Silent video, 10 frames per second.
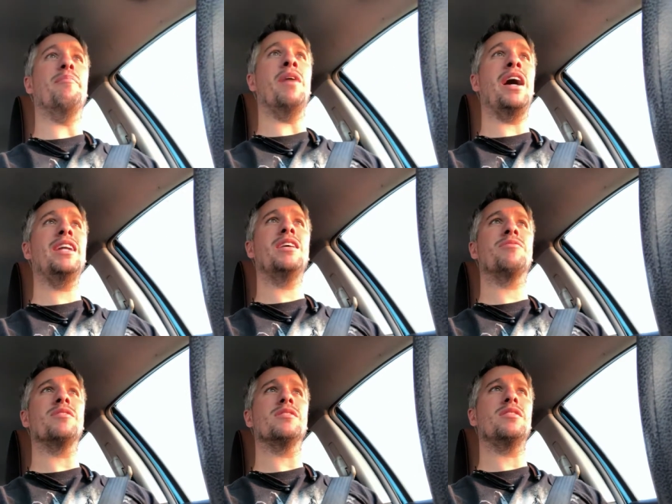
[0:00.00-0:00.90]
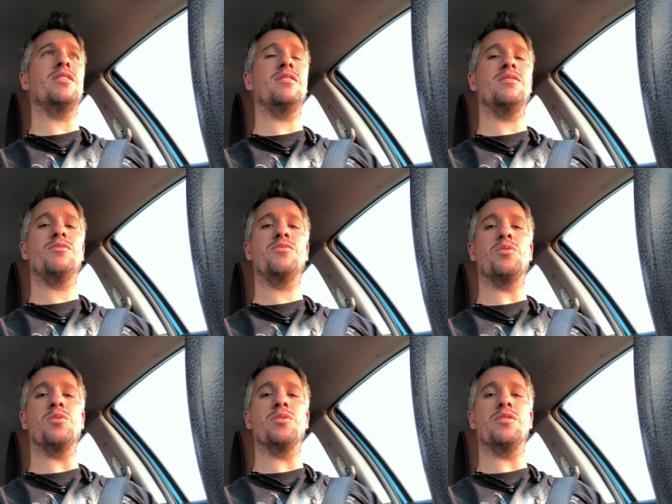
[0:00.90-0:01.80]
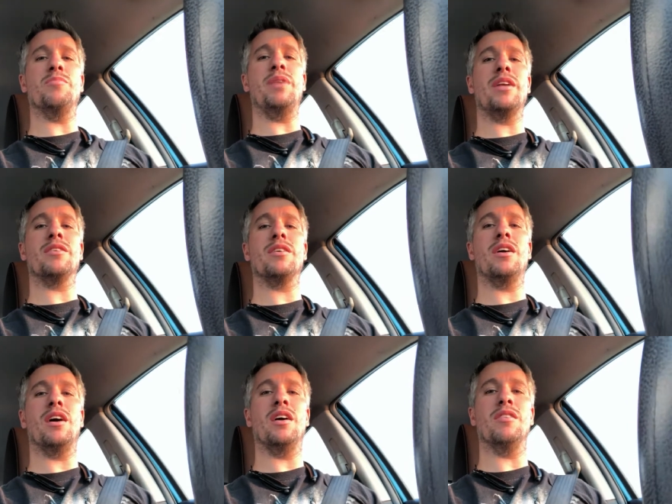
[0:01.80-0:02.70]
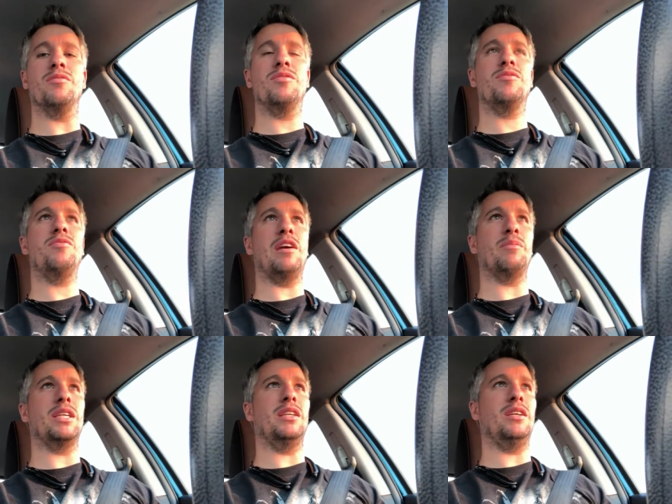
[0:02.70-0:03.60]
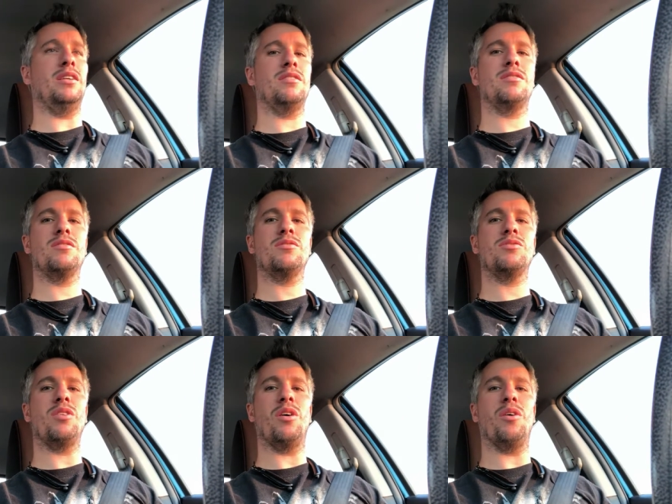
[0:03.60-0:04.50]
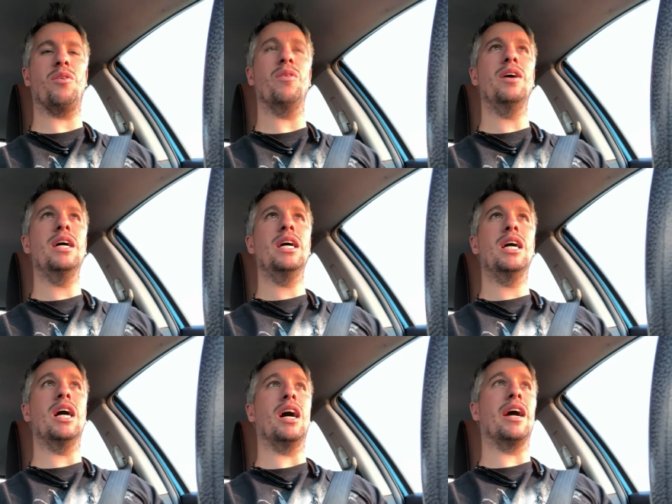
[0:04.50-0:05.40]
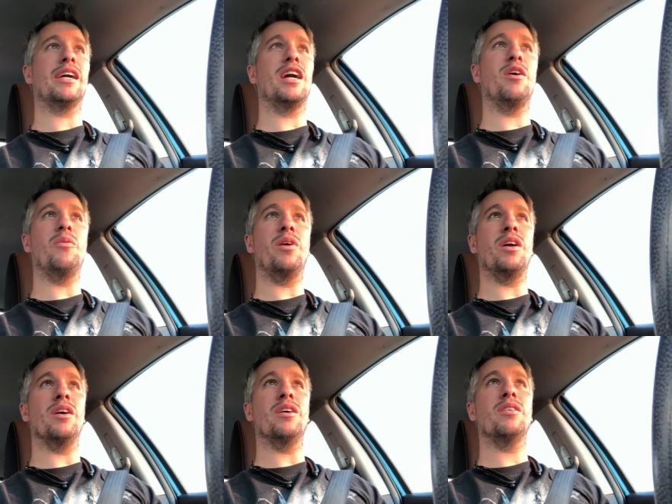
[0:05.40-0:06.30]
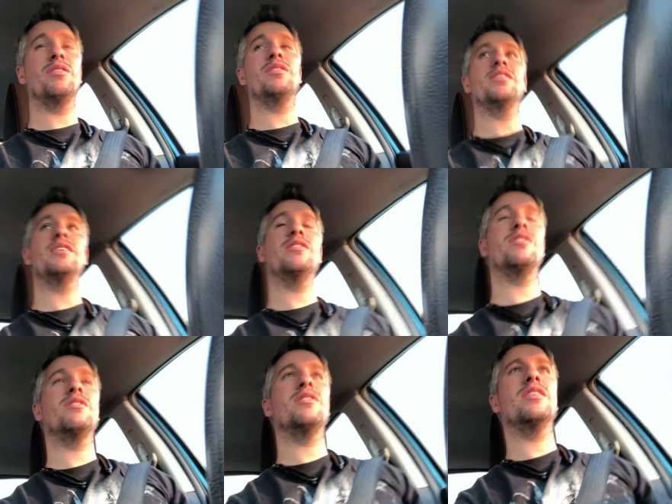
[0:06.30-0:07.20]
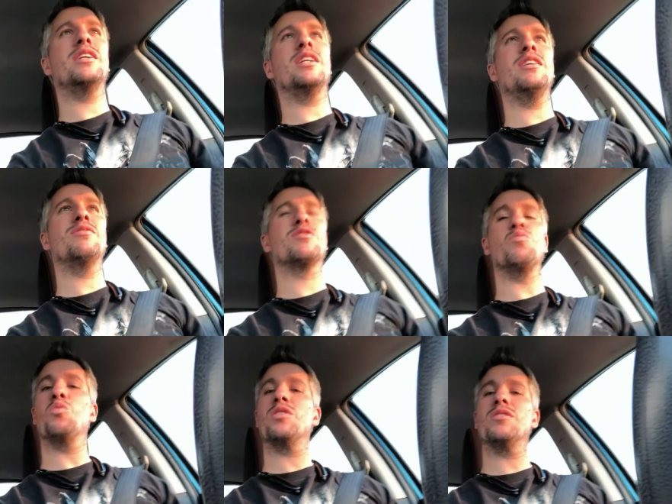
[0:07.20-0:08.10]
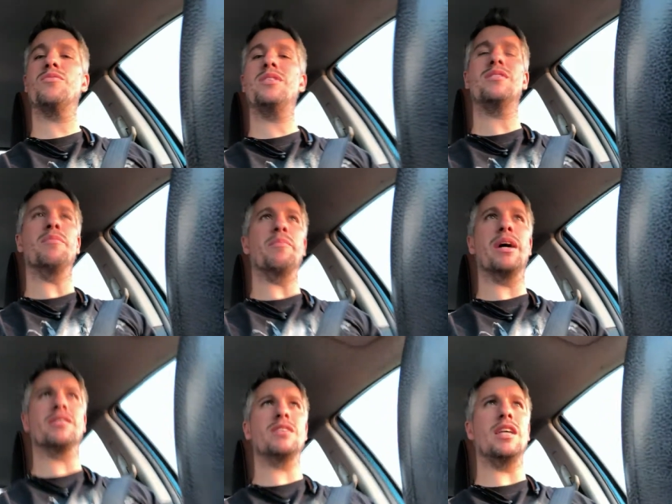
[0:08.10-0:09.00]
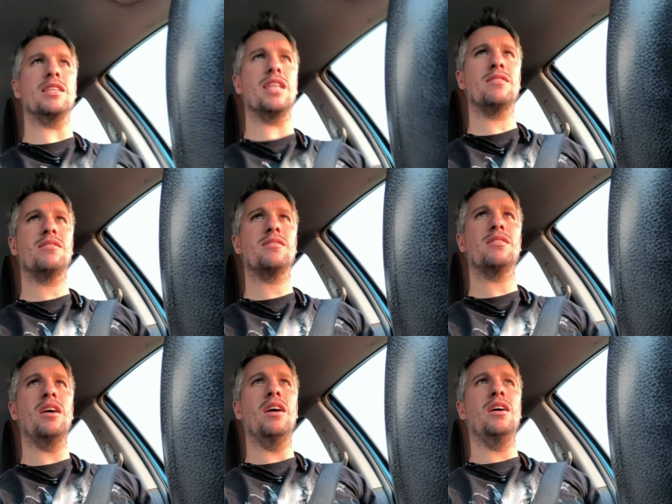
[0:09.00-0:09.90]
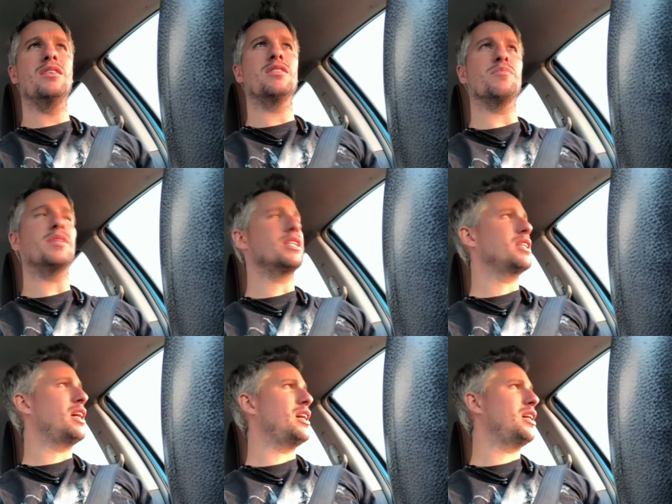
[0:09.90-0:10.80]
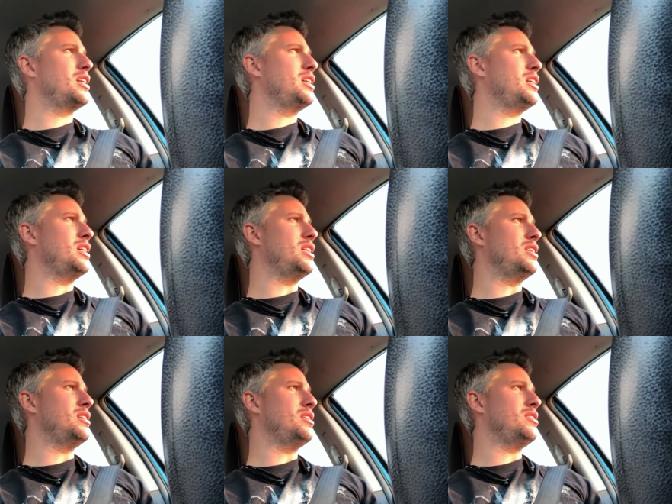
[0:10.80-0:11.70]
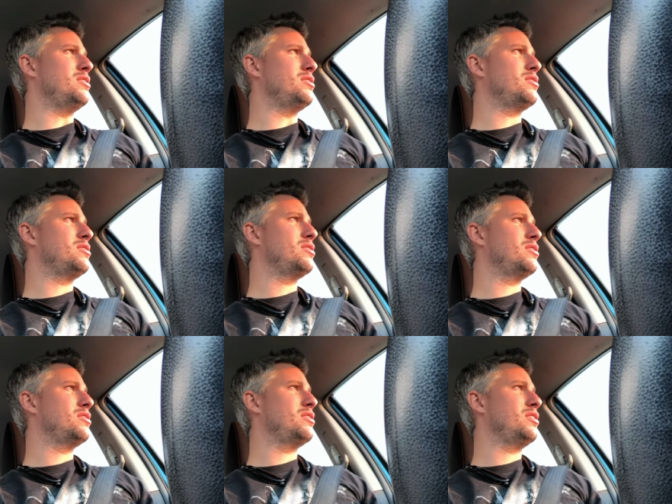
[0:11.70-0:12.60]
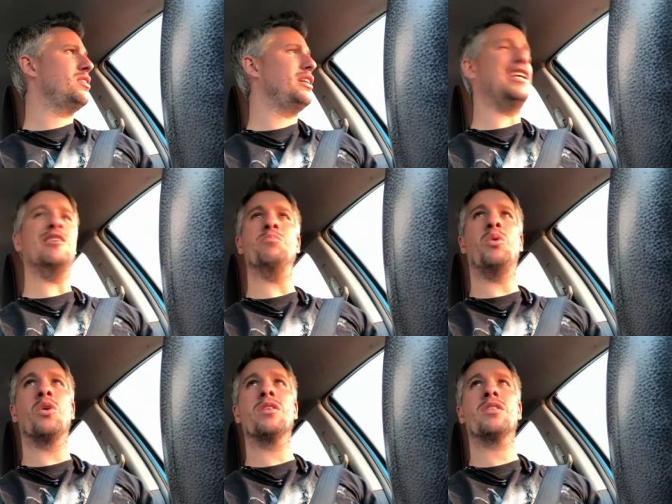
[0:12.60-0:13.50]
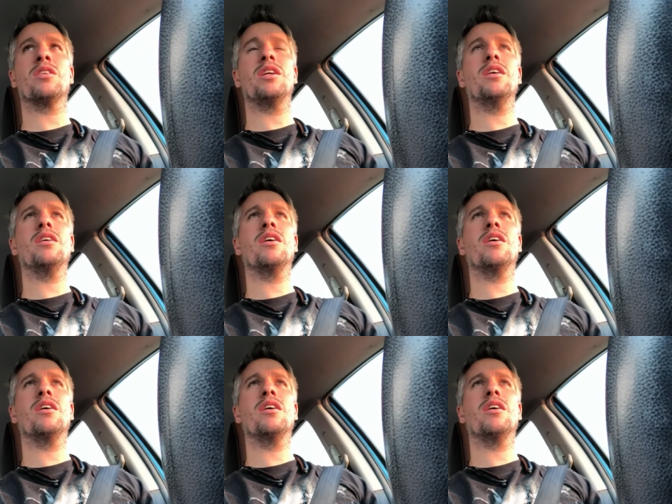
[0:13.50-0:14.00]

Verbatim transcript: my differences for the better of family needs. So uh, I kind of want to give some words of wisdom about that. That's something that is important,